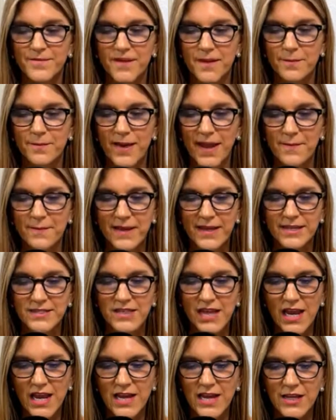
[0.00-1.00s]
By
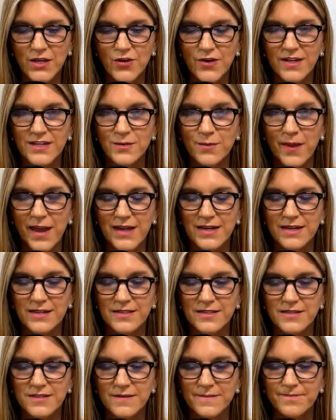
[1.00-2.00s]
maintaining your
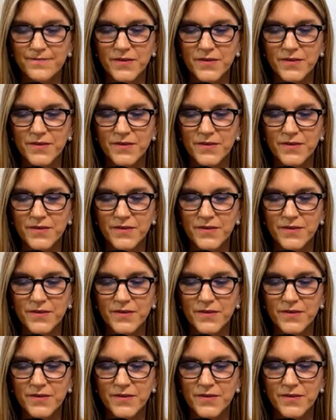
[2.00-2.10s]
independence,